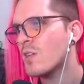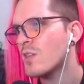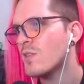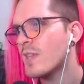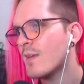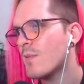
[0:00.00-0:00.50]

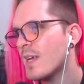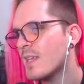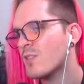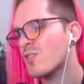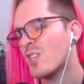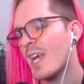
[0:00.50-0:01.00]
do that way.
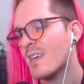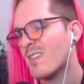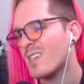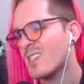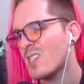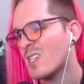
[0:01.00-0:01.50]
There's
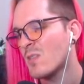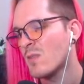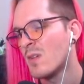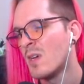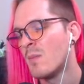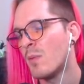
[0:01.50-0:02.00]
technically 2,
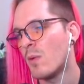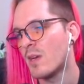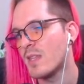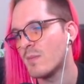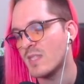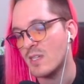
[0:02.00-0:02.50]
but one
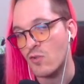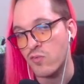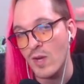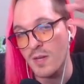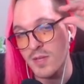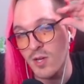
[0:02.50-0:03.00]
of them is
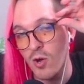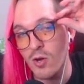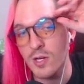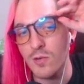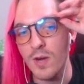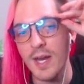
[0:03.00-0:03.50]
incredibly
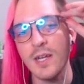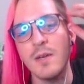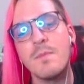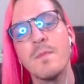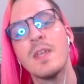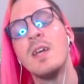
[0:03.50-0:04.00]
hard and
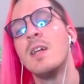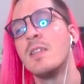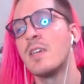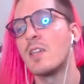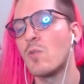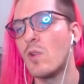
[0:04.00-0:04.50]
random.
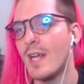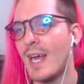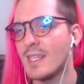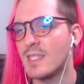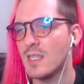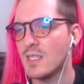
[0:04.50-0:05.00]
The other one
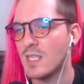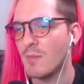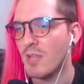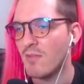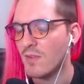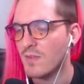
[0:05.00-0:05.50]
has some
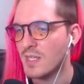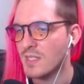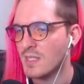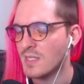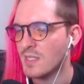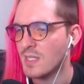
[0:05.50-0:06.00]
level of
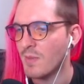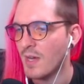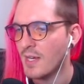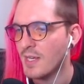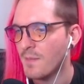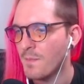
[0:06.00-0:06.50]
consistency behind it.